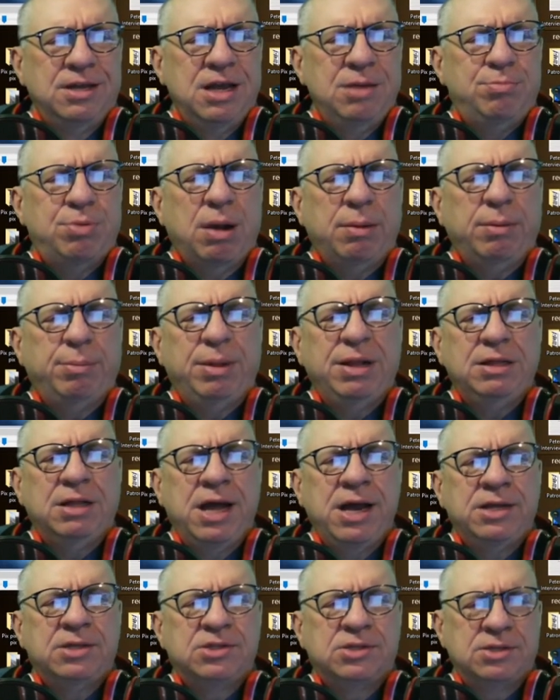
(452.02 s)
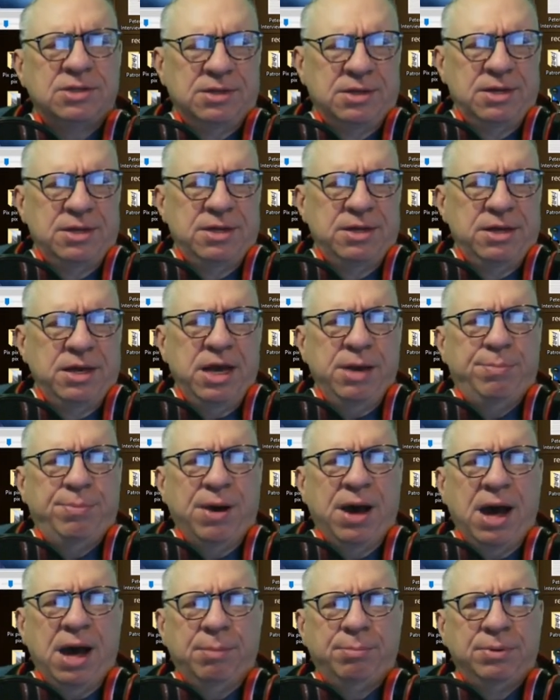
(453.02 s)
he probably likes
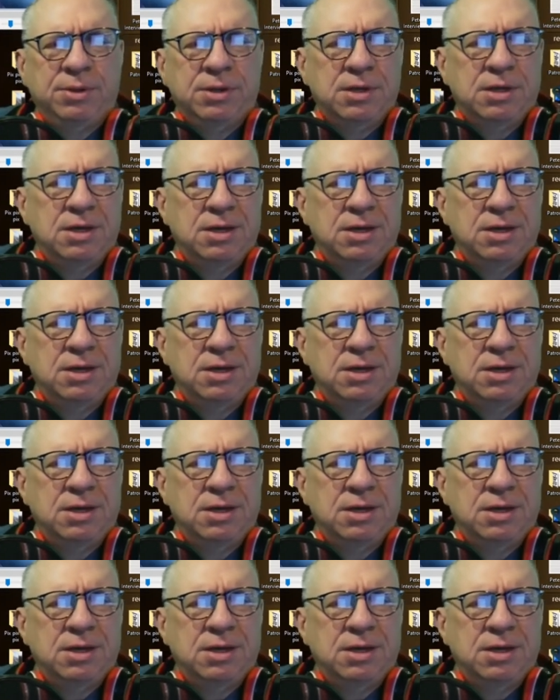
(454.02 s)
hip-hop,